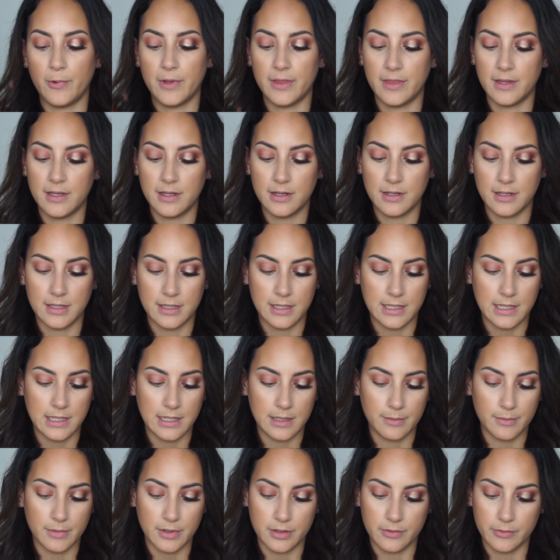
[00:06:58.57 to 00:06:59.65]
with it
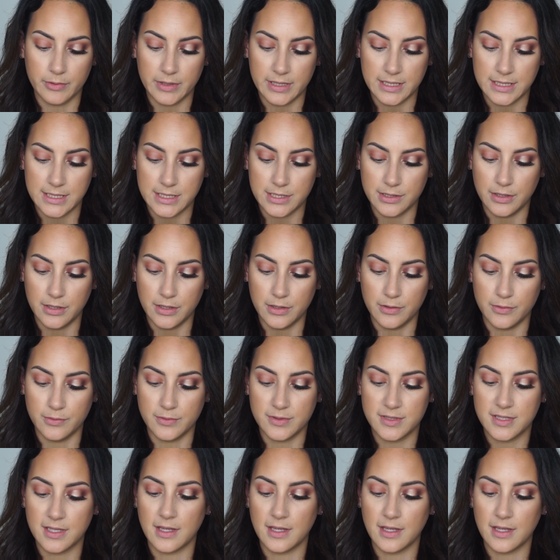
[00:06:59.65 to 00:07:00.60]
and I'm going to use